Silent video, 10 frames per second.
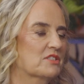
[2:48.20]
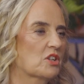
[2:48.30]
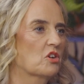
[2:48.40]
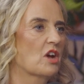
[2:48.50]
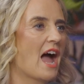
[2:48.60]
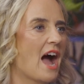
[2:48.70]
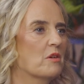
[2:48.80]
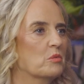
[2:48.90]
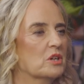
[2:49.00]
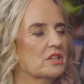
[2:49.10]
so
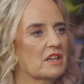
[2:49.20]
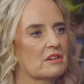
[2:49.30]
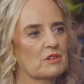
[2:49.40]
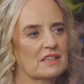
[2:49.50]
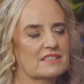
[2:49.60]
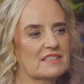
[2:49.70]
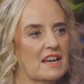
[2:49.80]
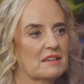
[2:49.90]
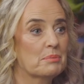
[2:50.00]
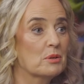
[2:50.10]
how would a real
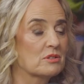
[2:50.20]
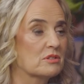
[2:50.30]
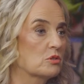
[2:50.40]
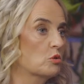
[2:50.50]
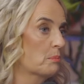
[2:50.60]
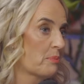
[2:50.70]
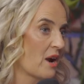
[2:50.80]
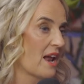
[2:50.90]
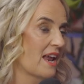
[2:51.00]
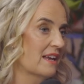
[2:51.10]
estate person or
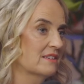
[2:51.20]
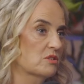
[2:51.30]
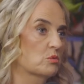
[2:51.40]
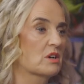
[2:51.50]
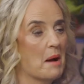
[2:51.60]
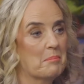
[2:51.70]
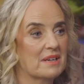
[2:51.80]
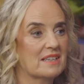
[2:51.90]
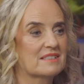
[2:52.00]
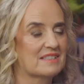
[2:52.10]
brand or
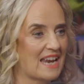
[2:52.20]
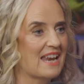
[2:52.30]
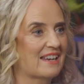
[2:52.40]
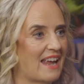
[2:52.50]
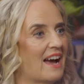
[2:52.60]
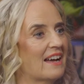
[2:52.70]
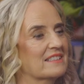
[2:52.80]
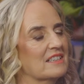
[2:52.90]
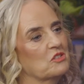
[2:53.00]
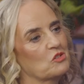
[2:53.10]
company stand out,
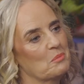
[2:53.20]
in your